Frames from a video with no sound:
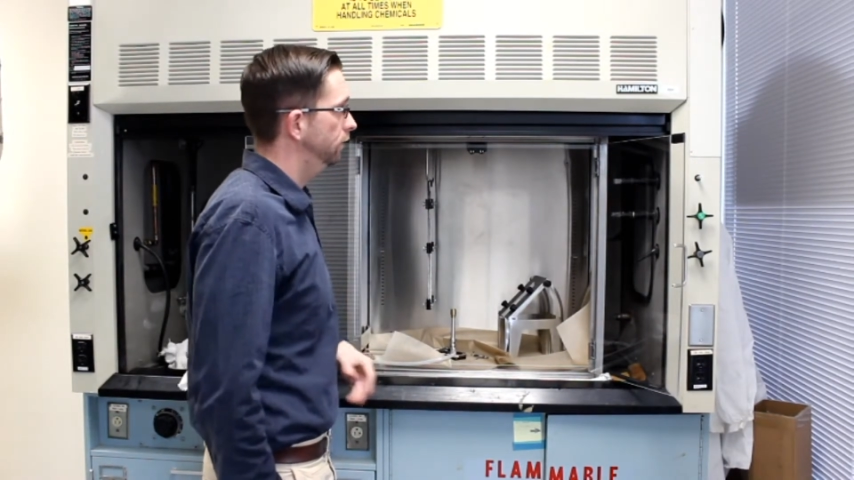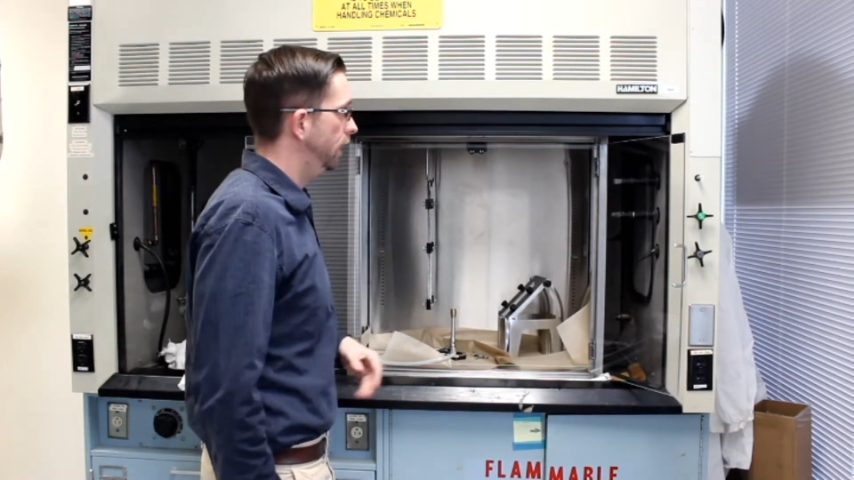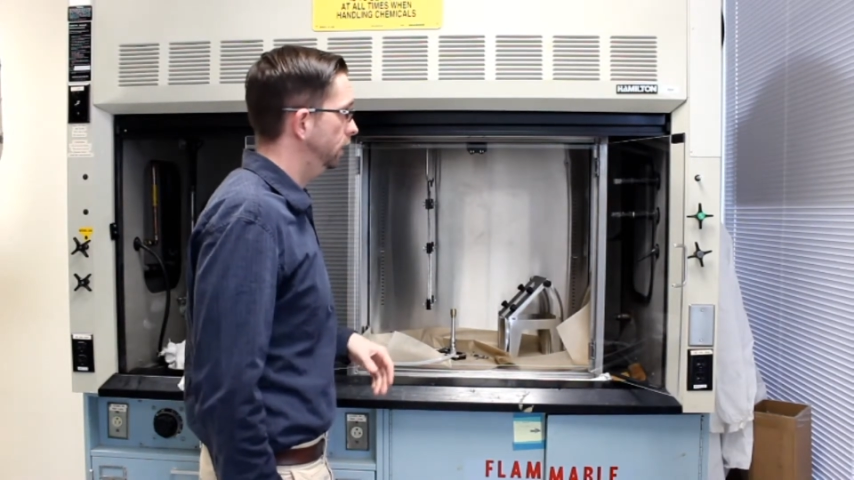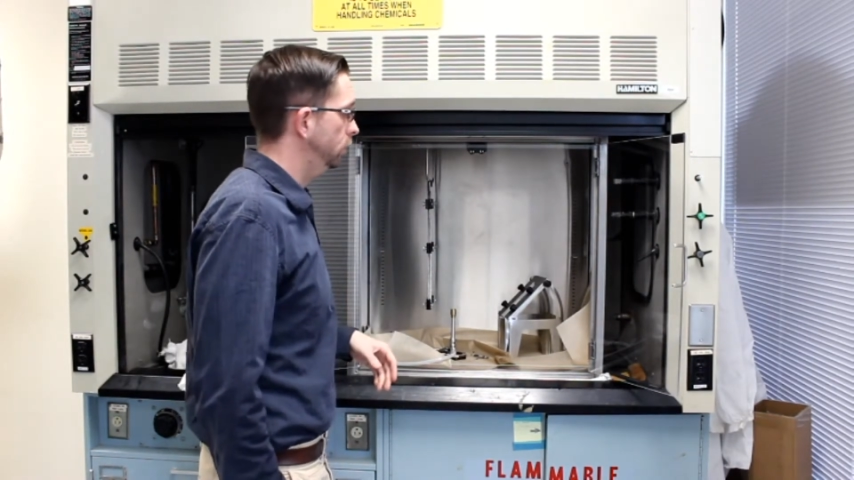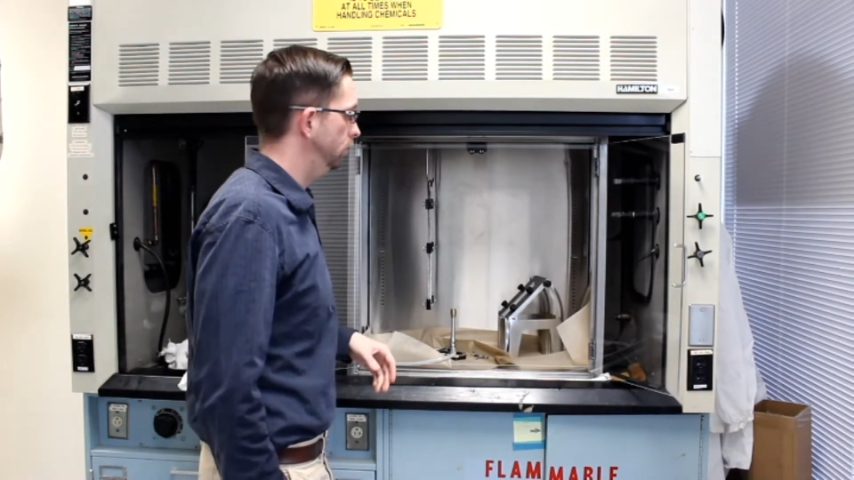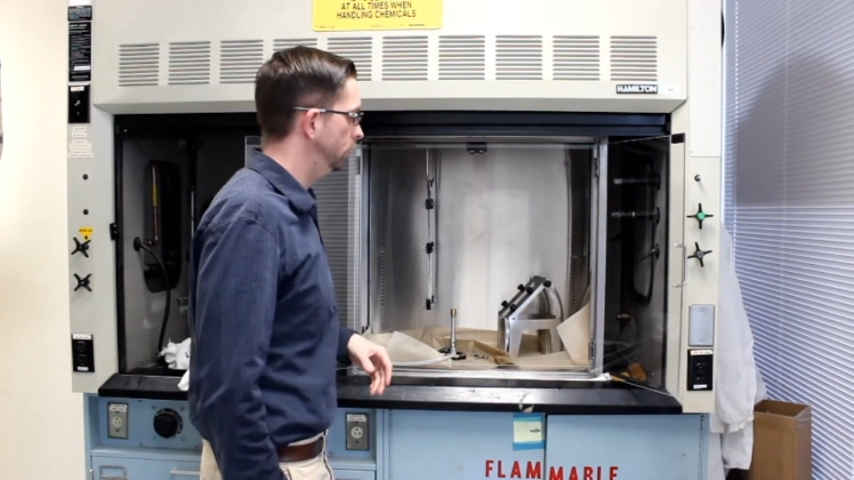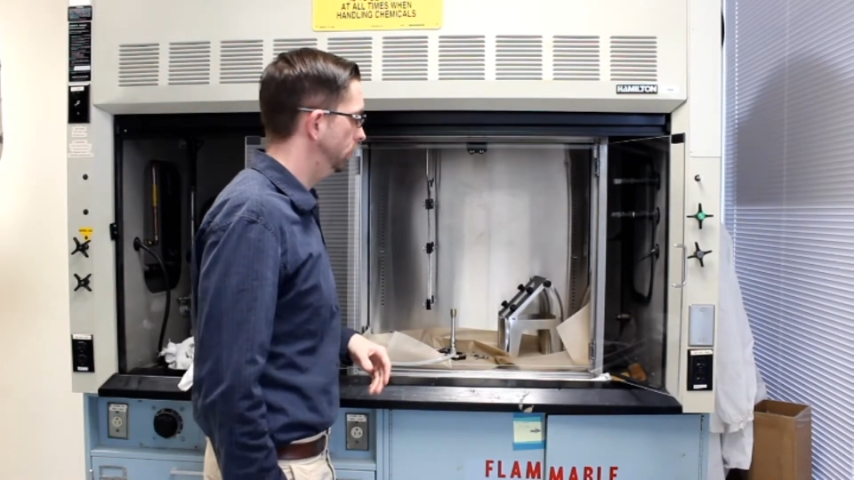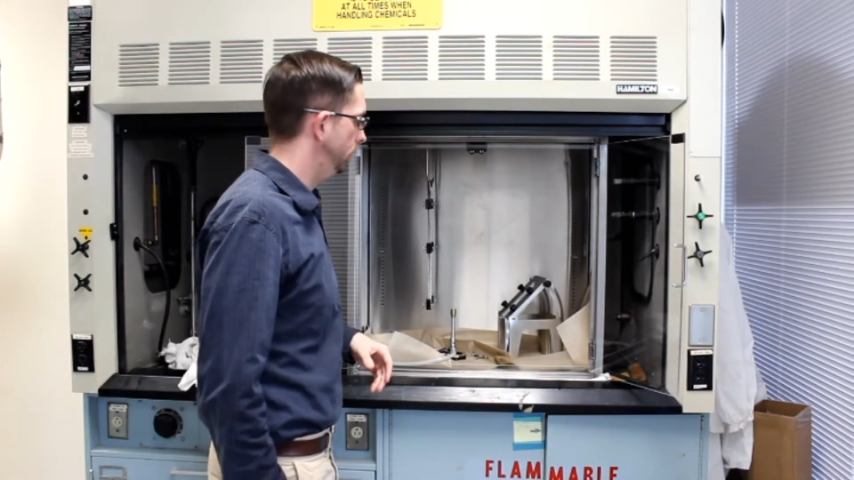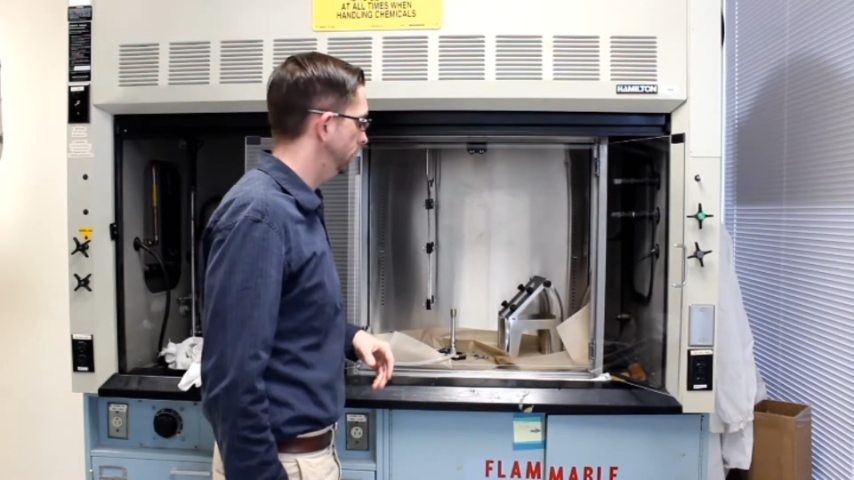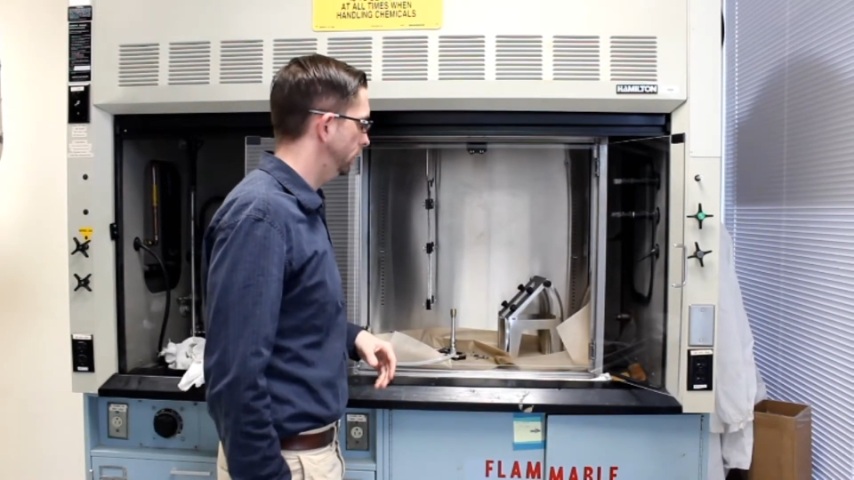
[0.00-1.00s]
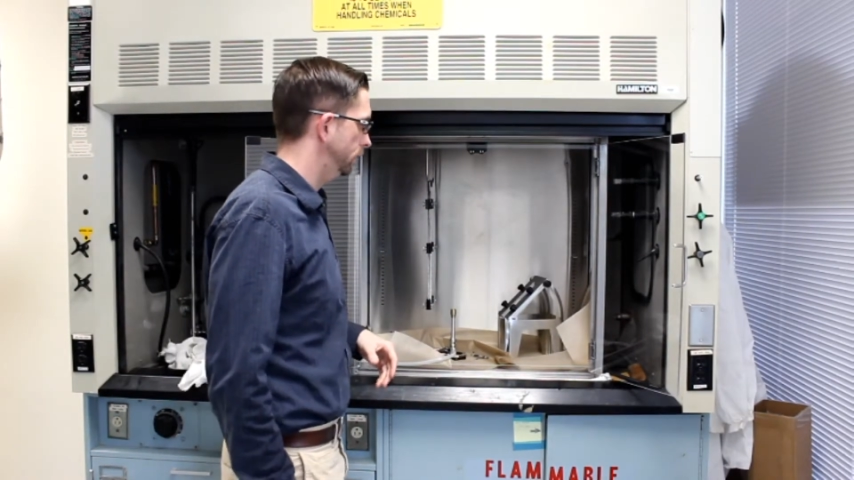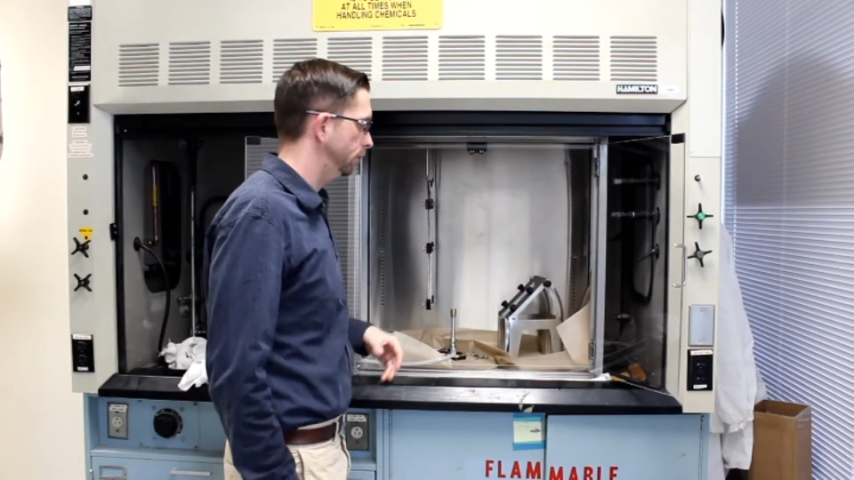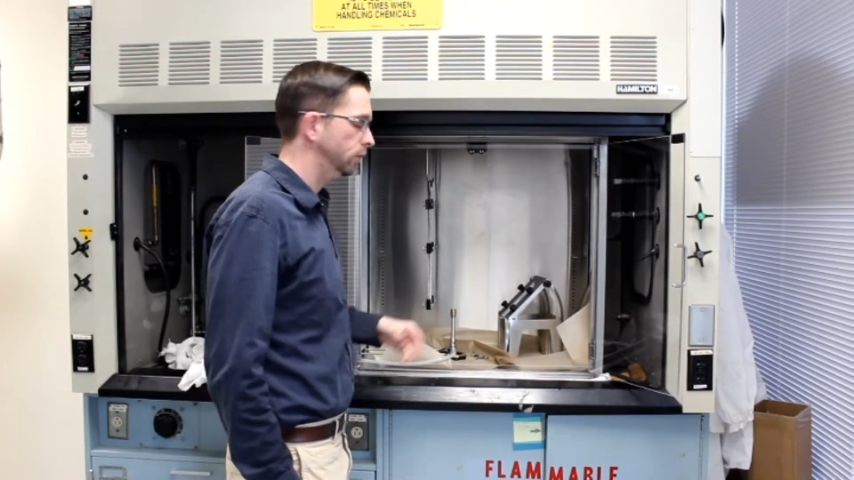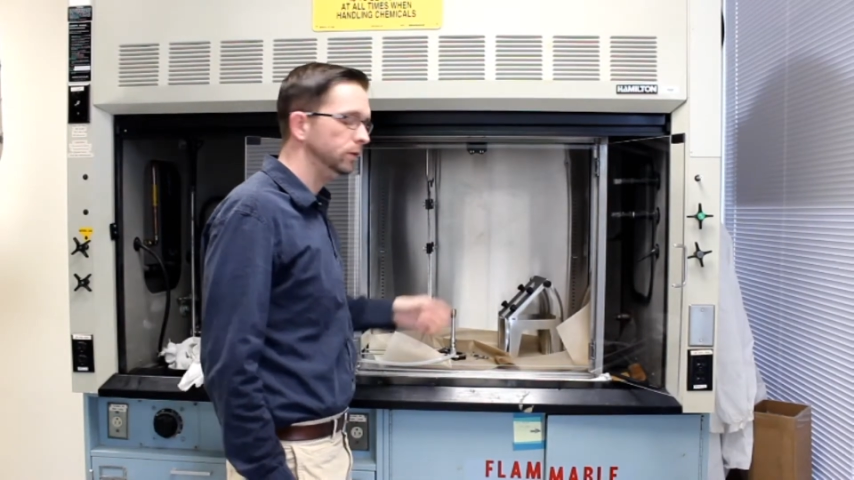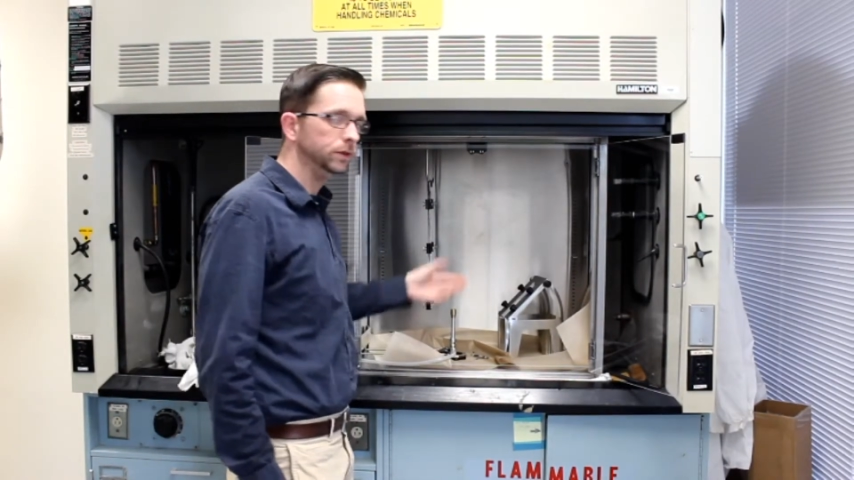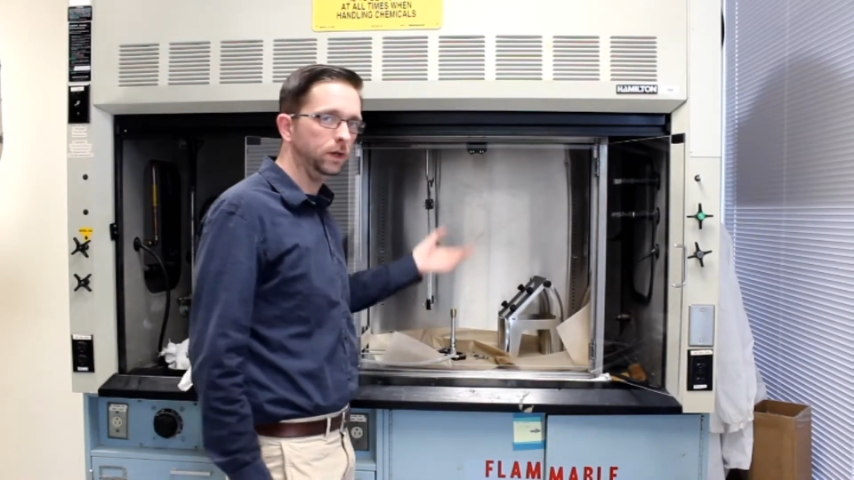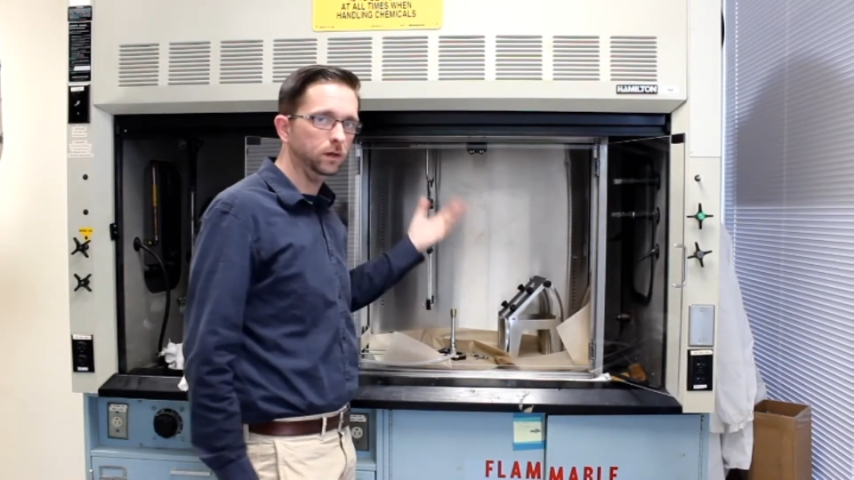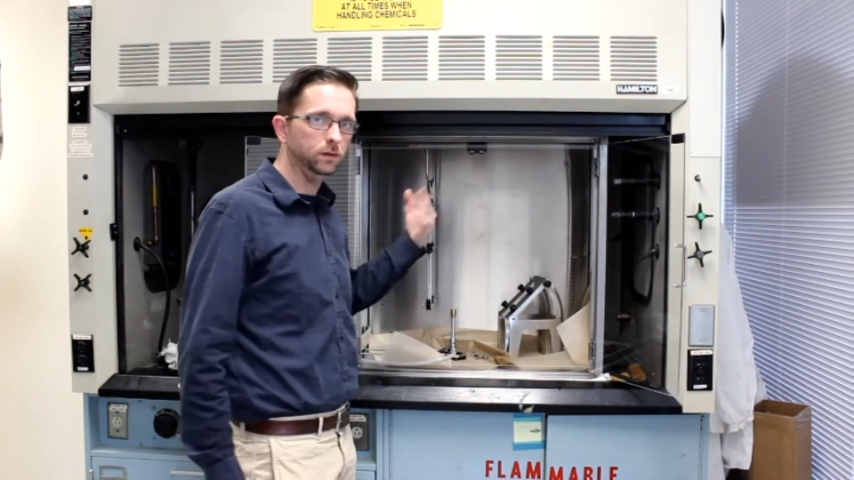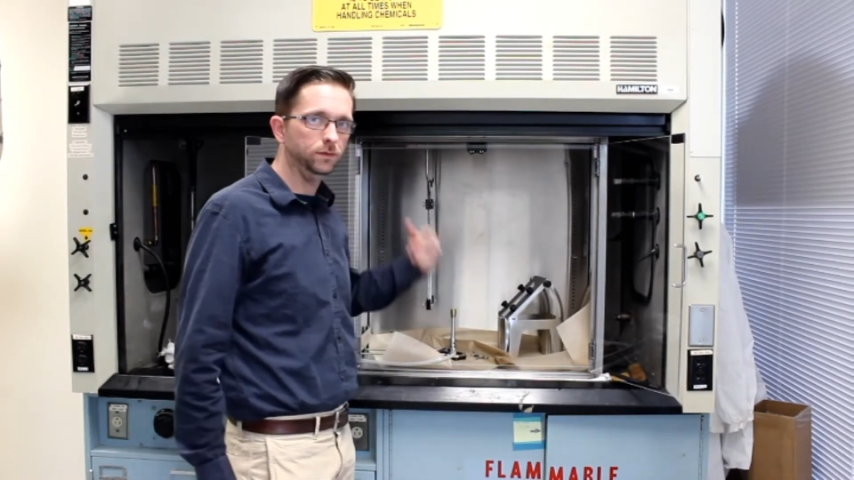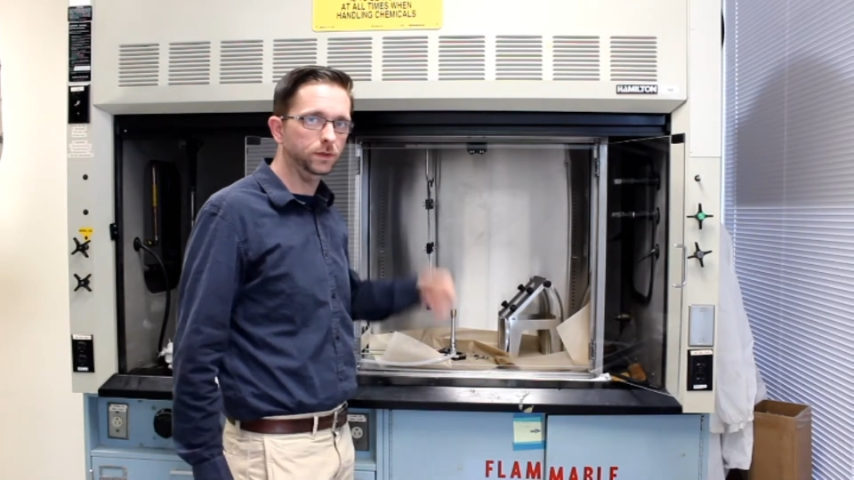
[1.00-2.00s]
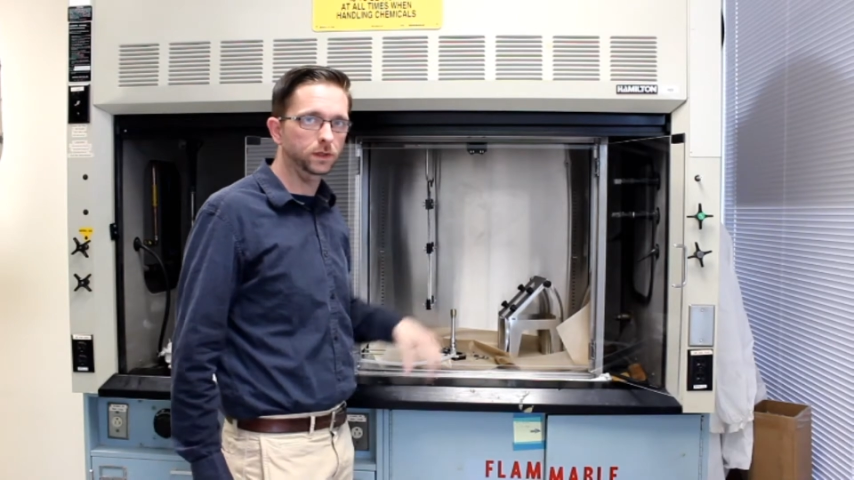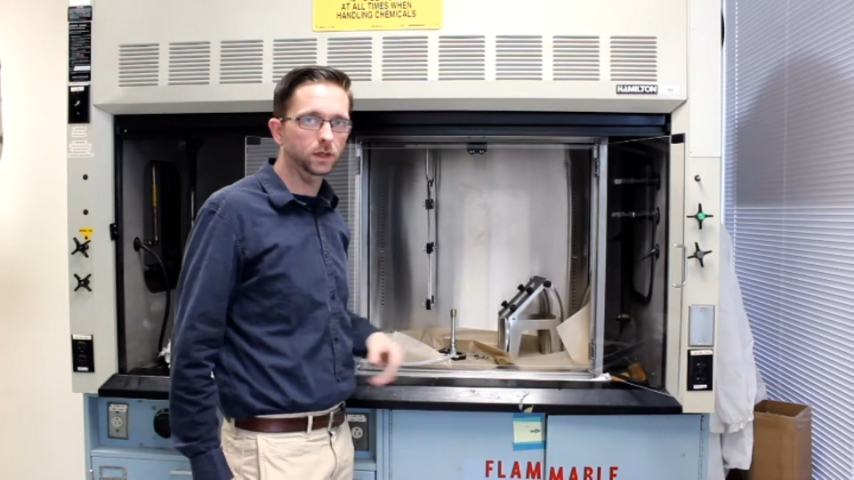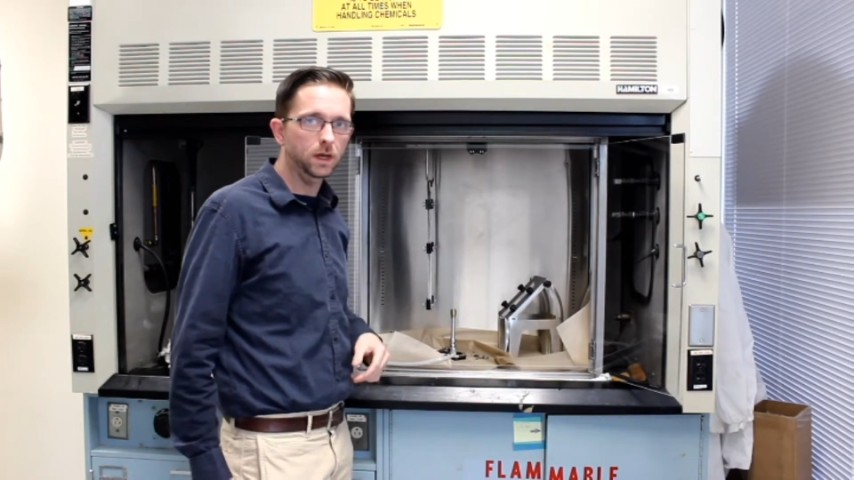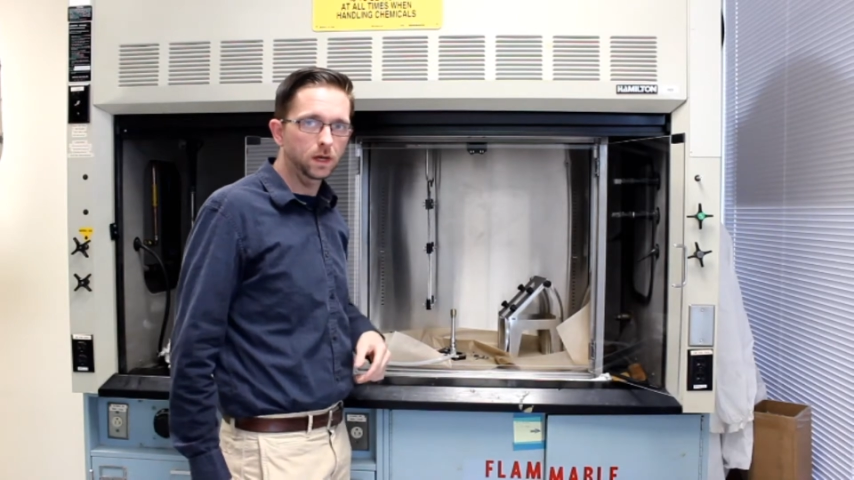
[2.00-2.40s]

vacuum hood here that pulls all of the